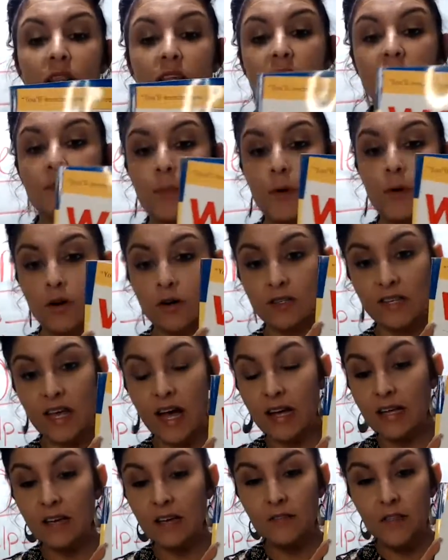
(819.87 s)
these books.
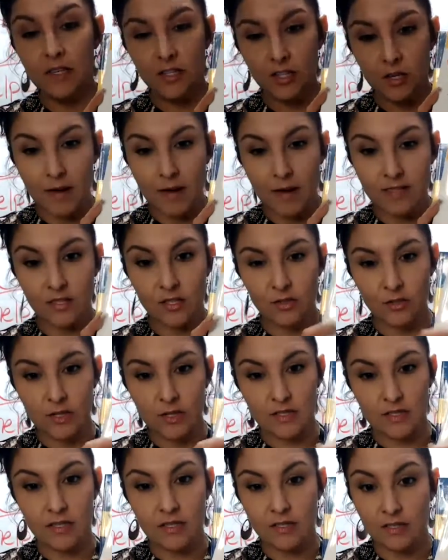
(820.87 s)
I give these to my
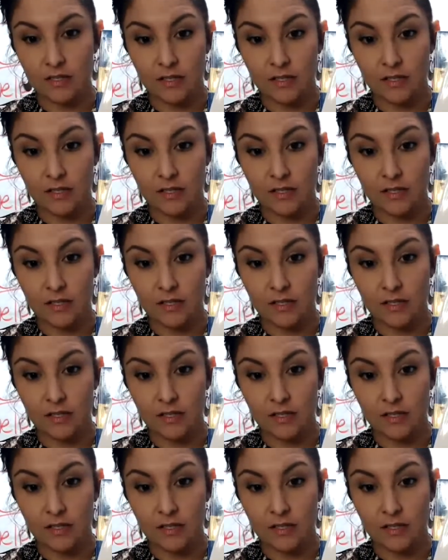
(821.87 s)
students.